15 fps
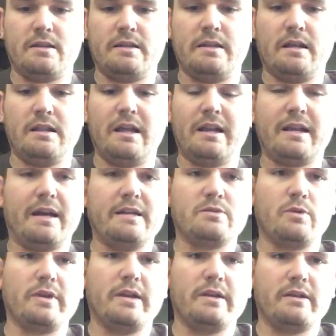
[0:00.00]
And a lot of
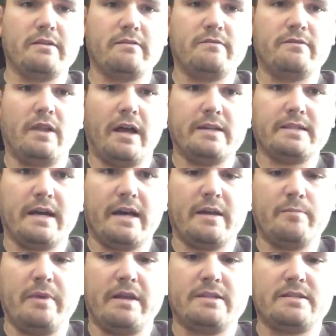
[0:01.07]
guys will get into fly
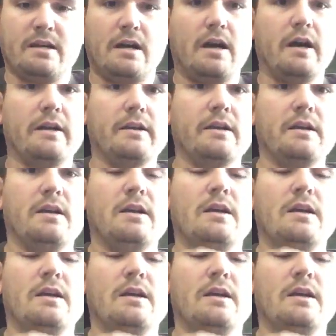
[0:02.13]
tying based on